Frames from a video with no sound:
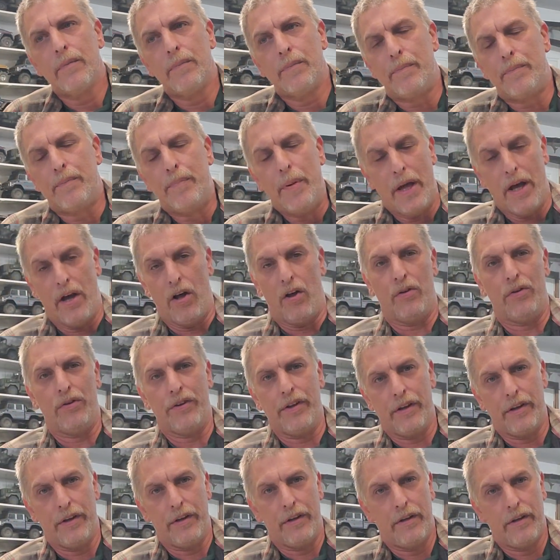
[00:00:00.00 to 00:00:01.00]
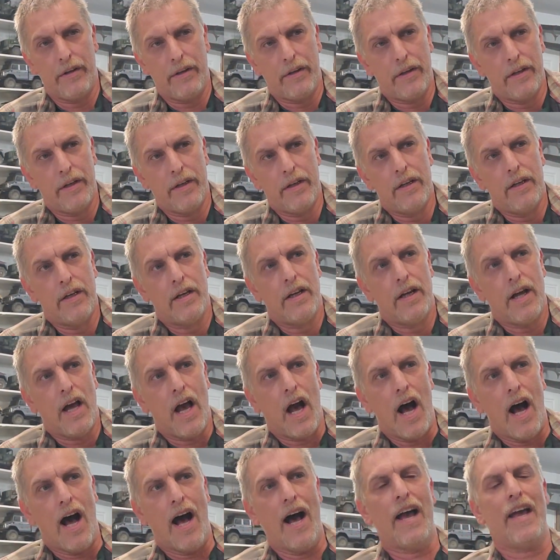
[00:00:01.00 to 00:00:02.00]
build,
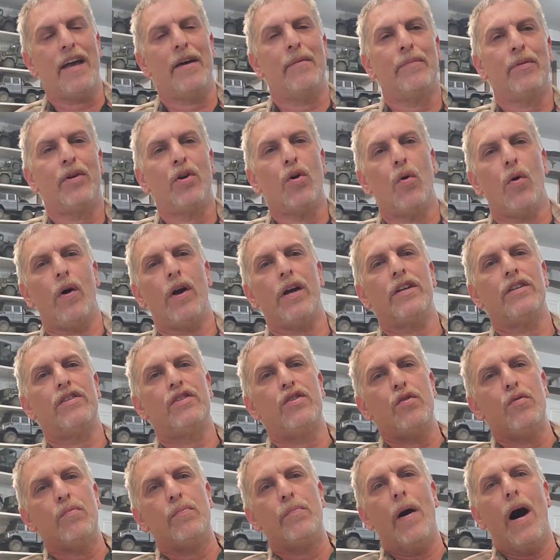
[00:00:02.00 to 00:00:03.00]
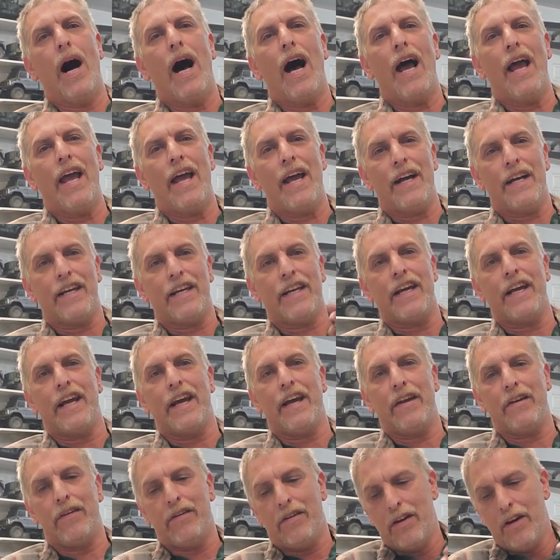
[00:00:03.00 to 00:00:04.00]
I am going to buy a
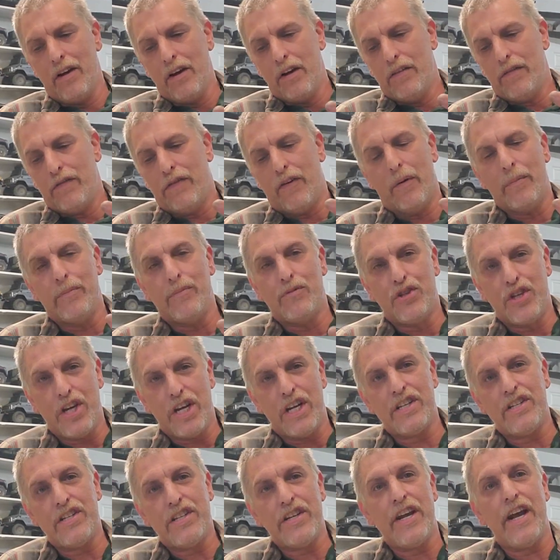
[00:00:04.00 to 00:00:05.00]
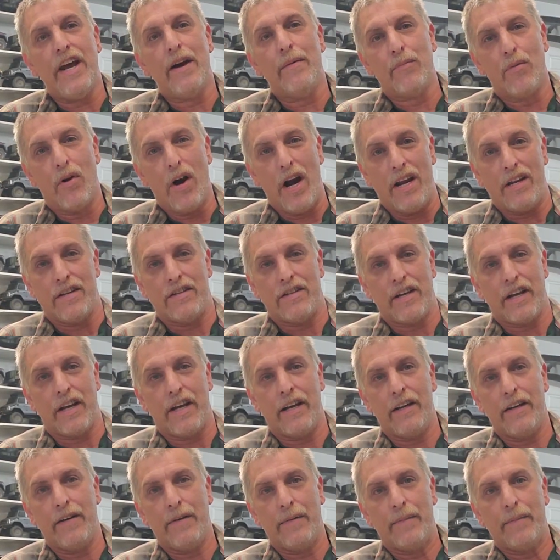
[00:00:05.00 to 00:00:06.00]
kit from GCM Racing.
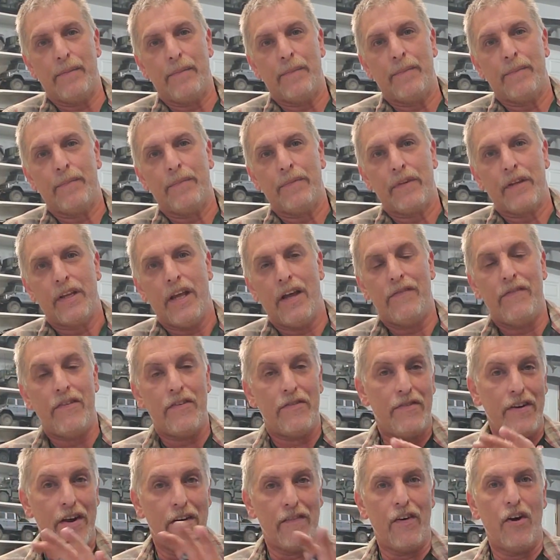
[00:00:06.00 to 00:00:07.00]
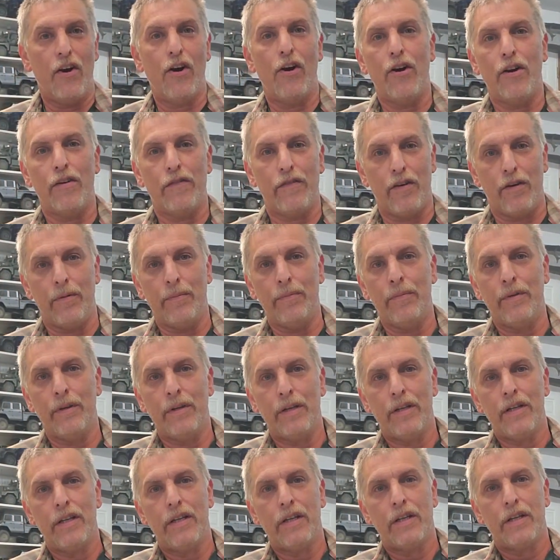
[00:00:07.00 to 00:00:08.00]
If you've never heard of them,
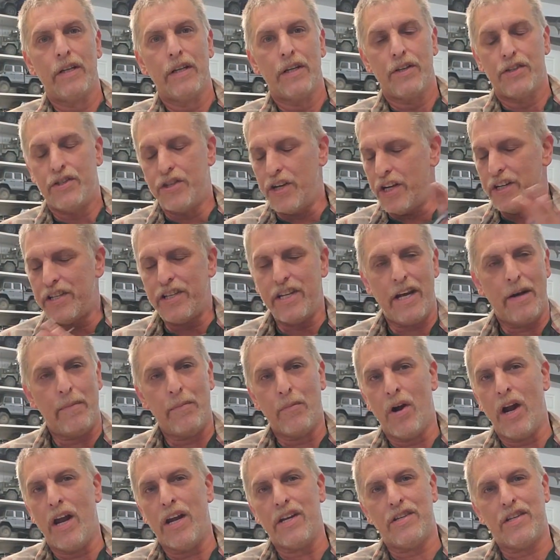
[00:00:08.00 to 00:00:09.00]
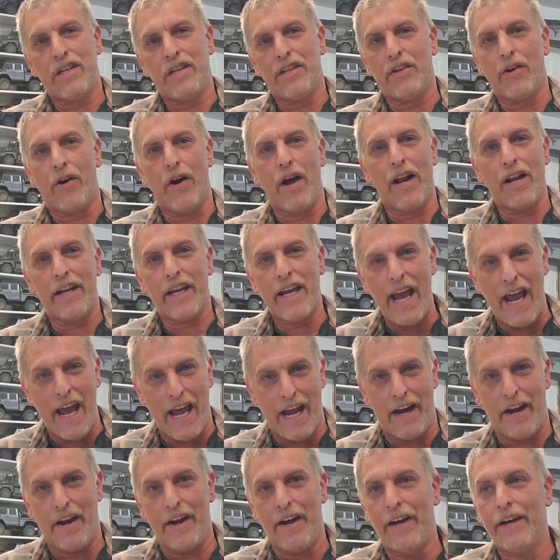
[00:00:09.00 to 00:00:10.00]
GCM Racing, they're out of
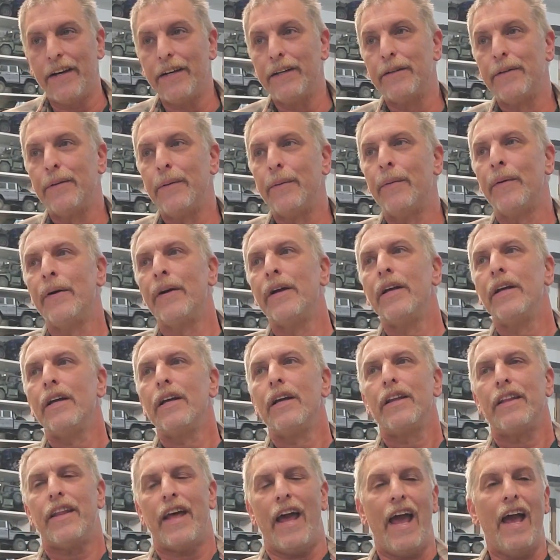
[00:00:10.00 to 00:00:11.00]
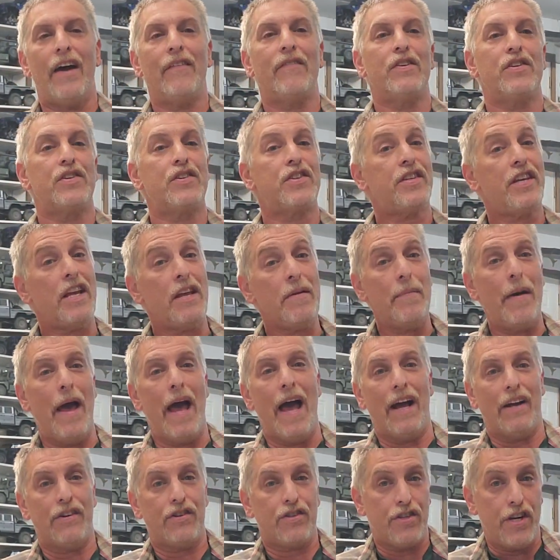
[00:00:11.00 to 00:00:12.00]
Canada. They have a
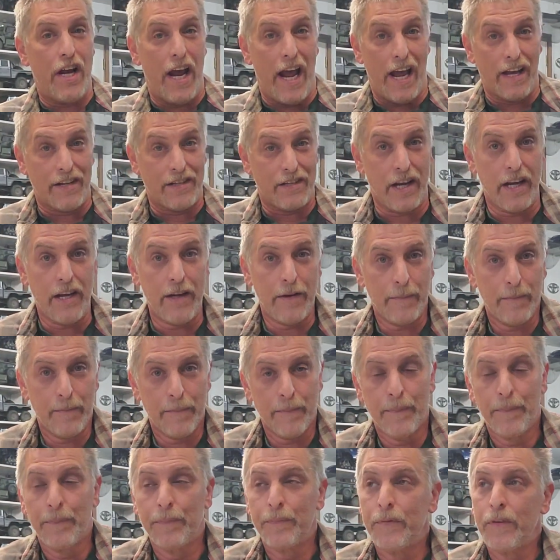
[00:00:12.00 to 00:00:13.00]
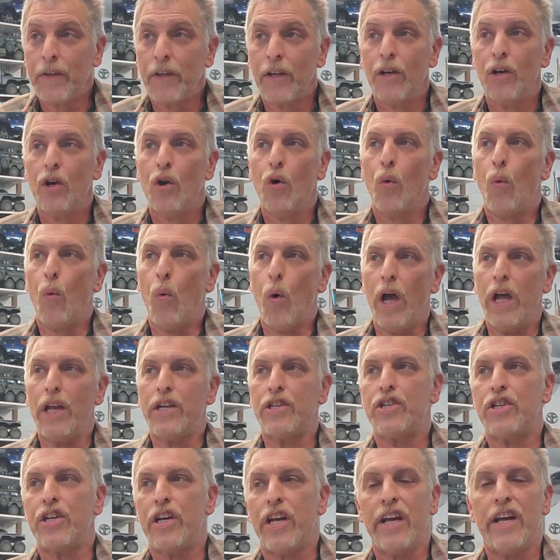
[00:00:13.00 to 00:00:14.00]
C-Max chassis,
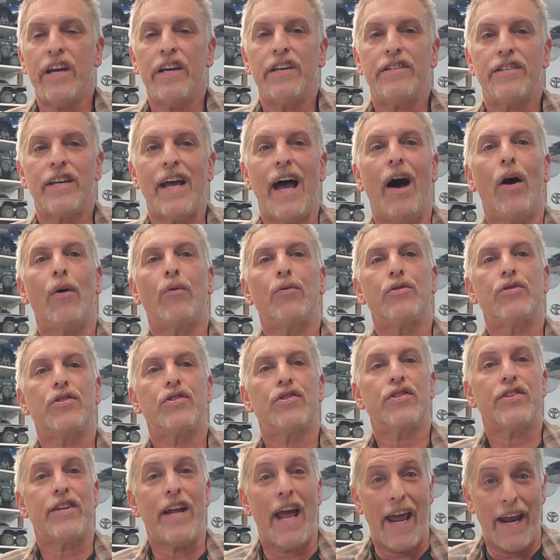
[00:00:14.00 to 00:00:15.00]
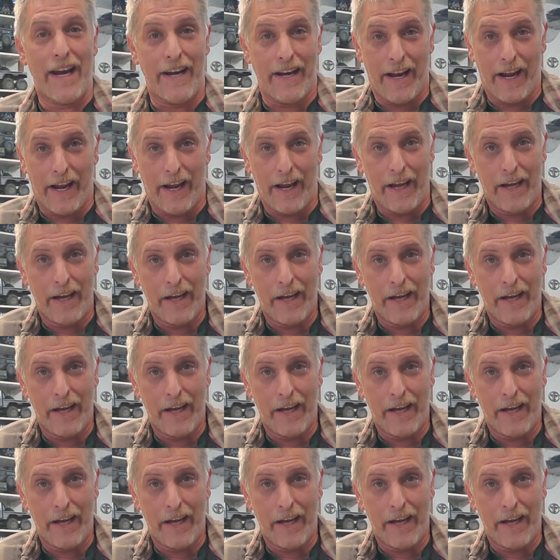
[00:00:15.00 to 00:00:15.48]
which is outstanding.